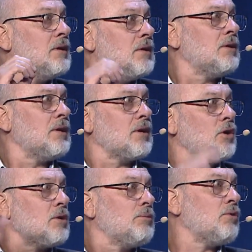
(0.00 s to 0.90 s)
a
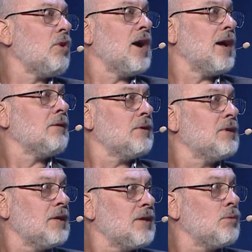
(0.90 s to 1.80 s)
kind of pariah,
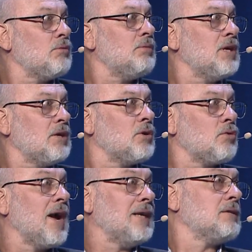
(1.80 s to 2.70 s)
and that would be
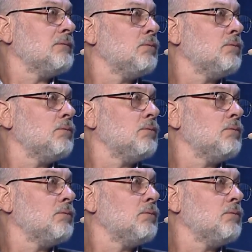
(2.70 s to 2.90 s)
great.